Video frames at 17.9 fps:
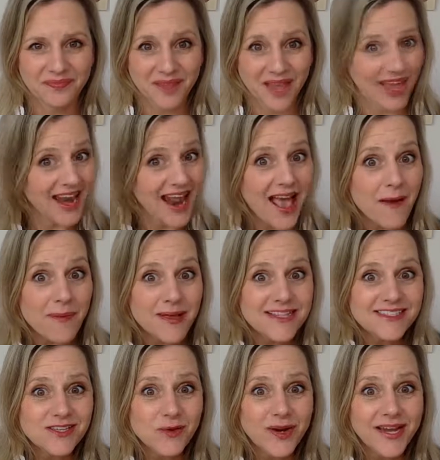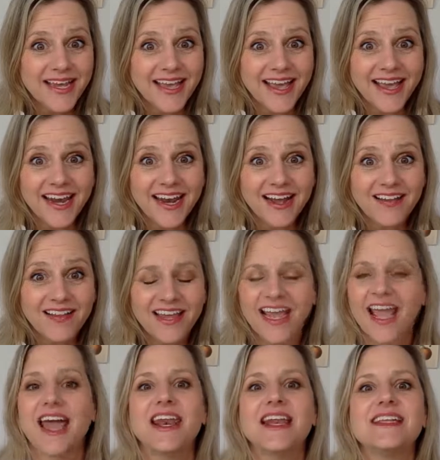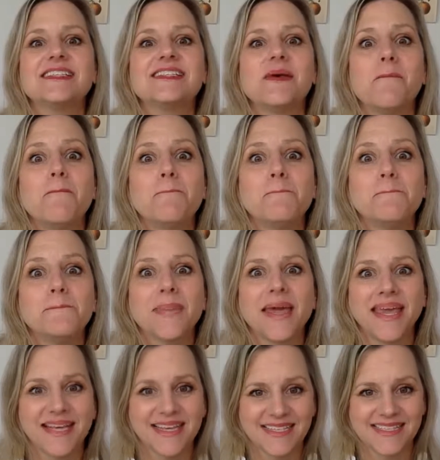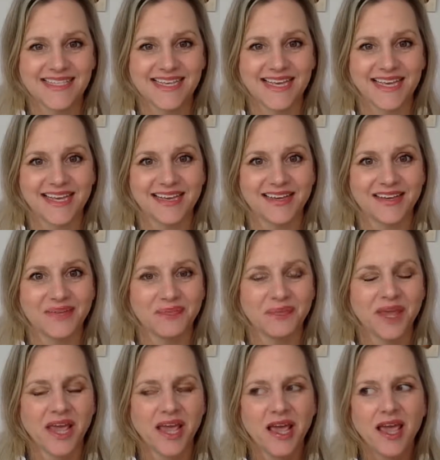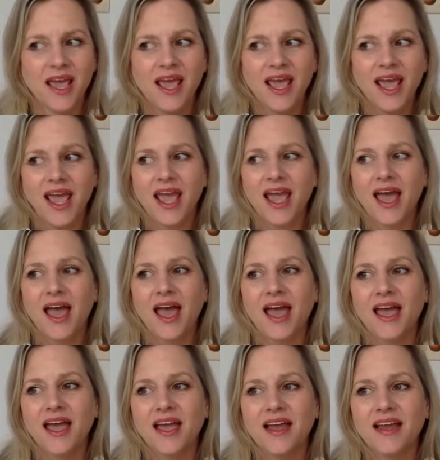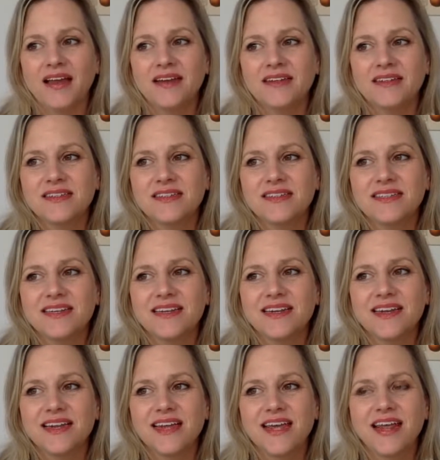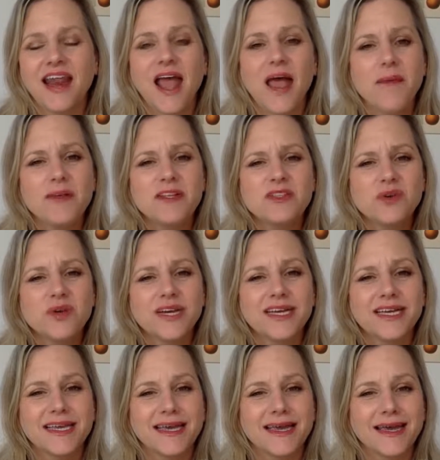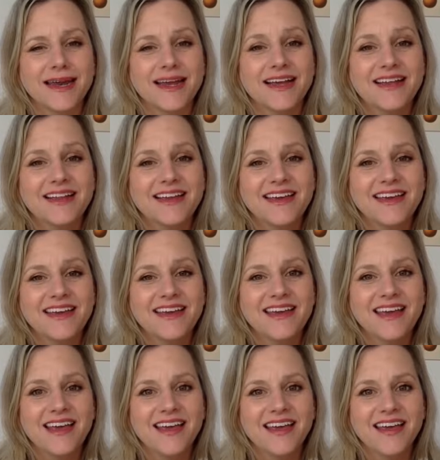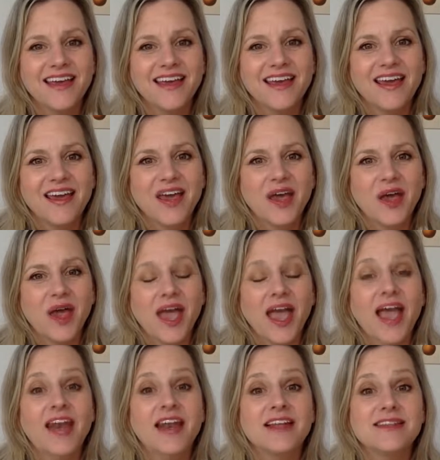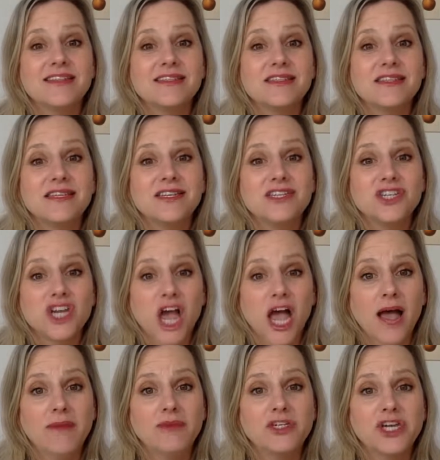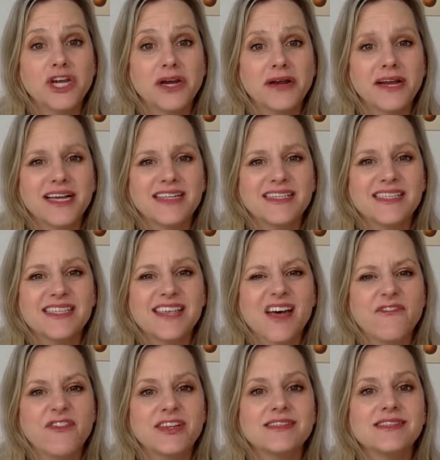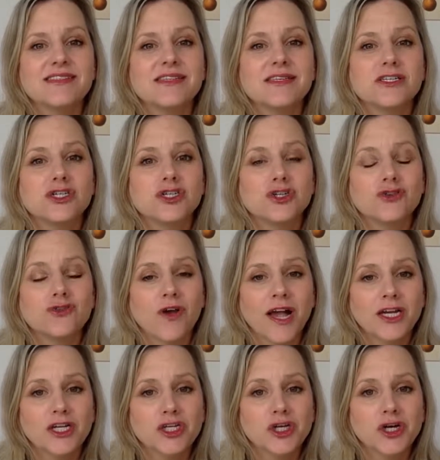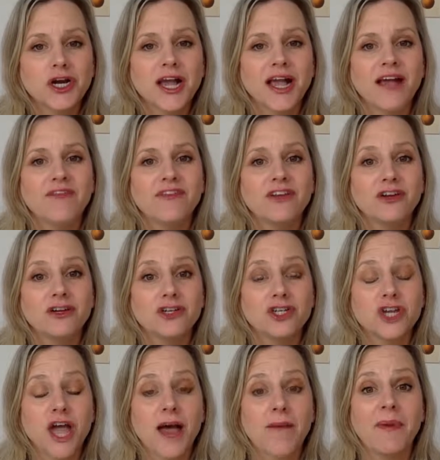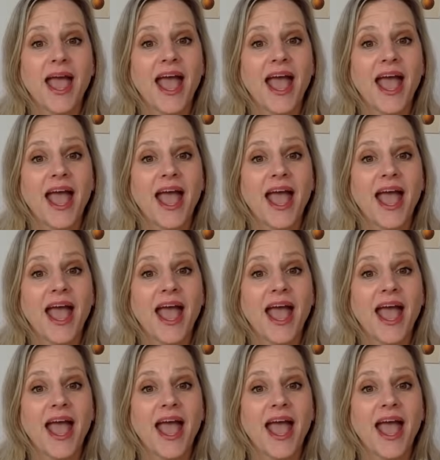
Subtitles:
It happens organically, and it's amazing. And it happens organically, and it's the job share itself. It's the structure of your job.